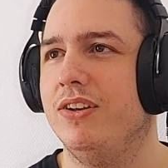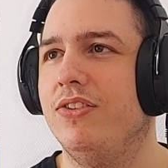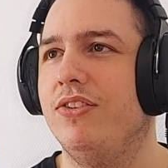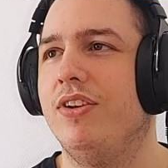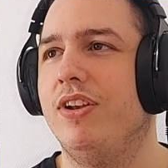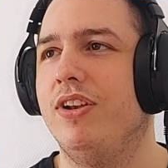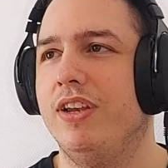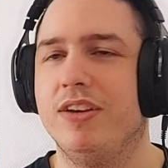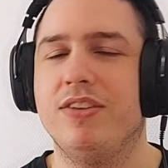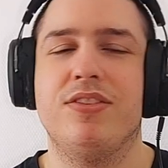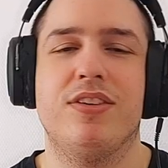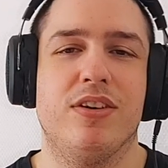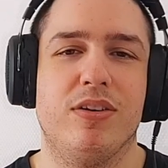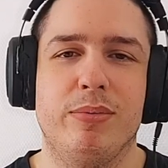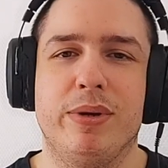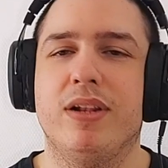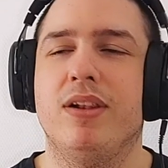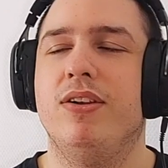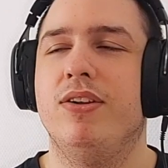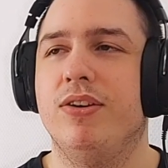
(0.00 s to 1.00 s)
The lyrics are
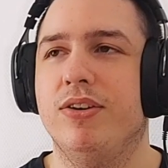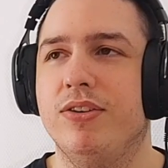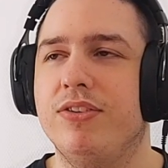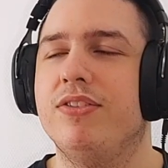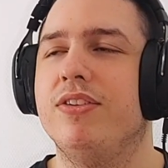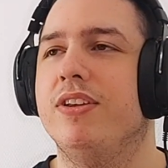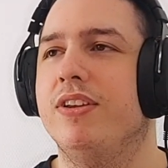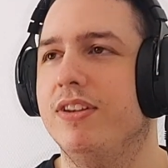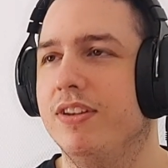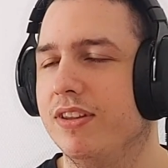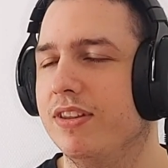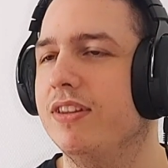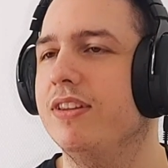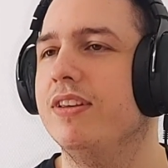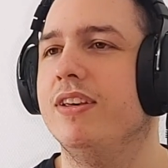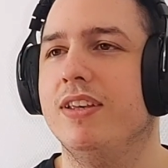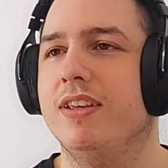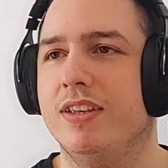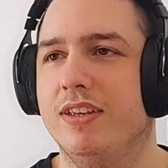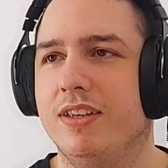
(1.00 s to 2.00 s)
about loss and
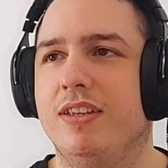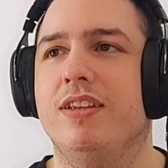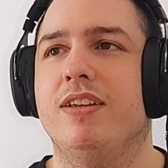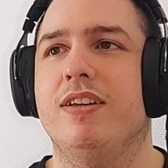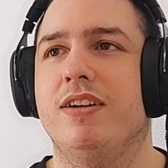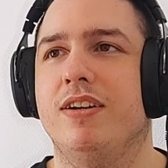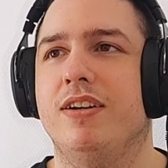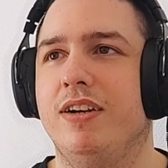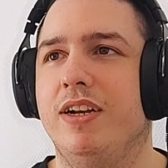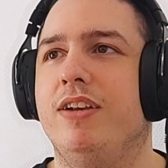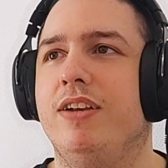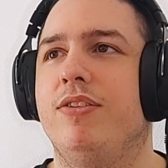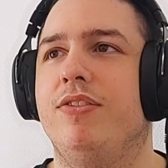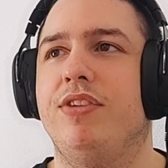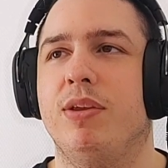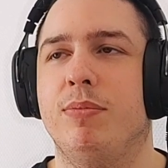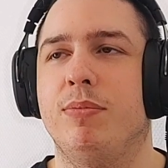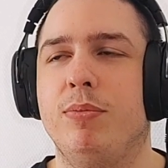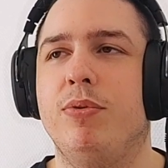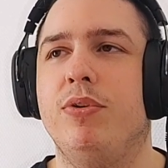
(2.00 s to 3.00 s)

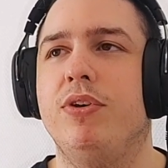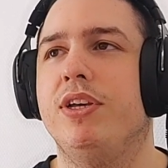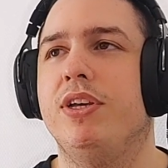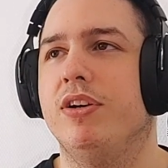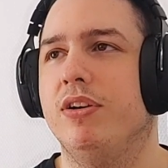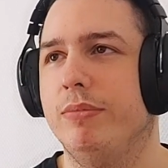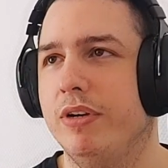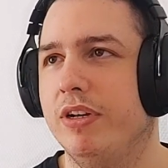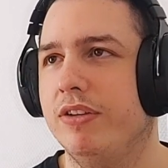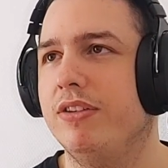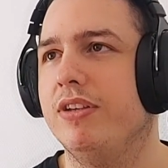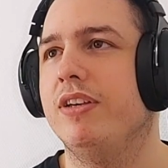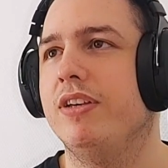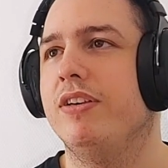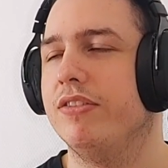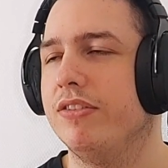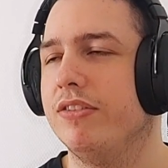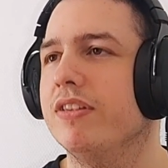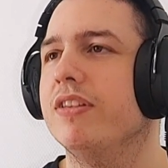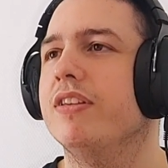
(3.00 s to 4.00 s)
losing people you care about, I
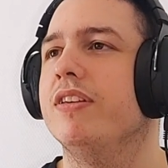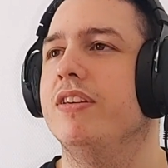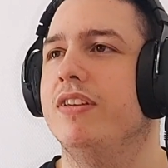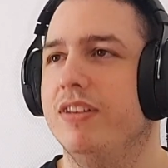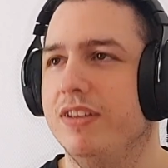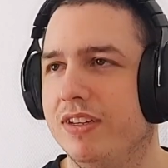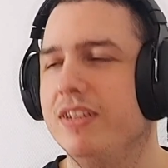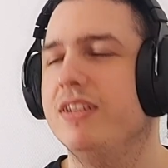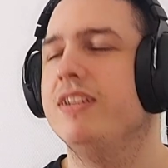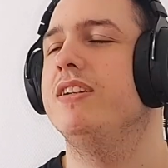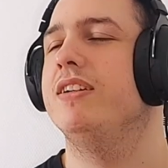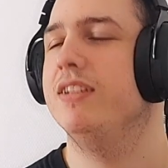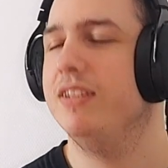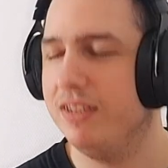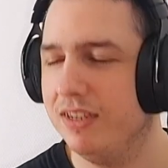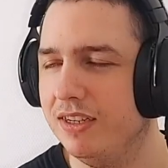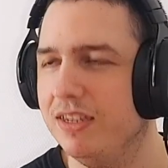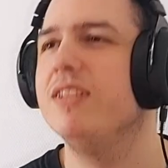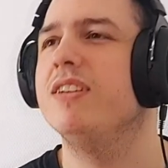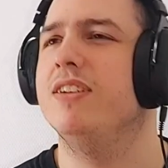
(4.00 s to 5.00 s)
guess.
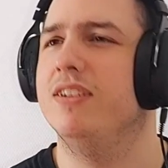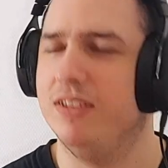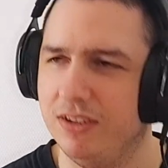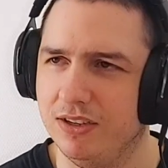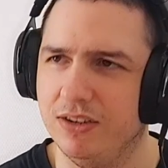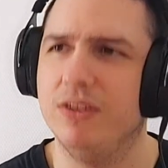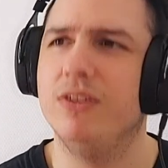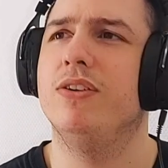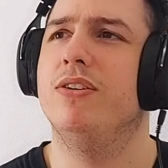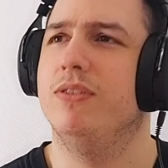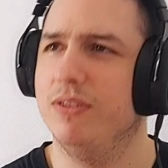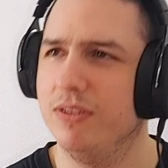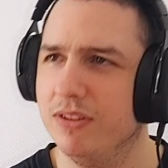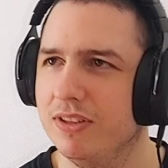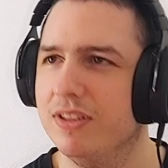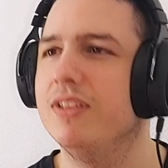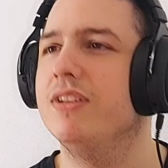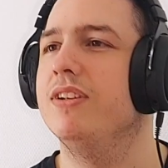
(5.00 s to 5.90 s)
Oh.